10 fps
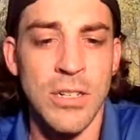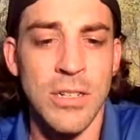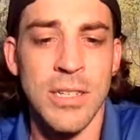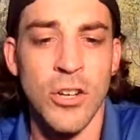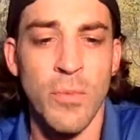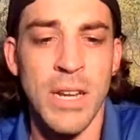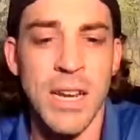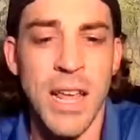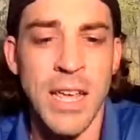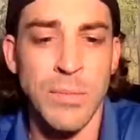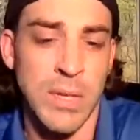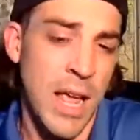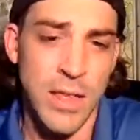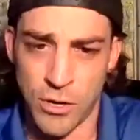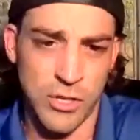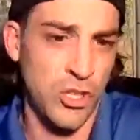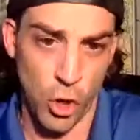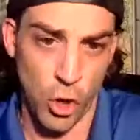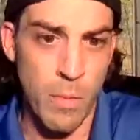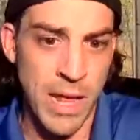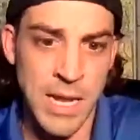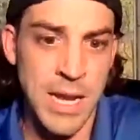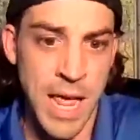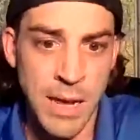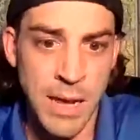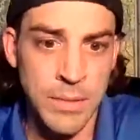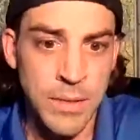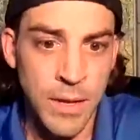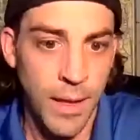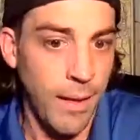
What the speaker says: There's so many names, and there's so many names.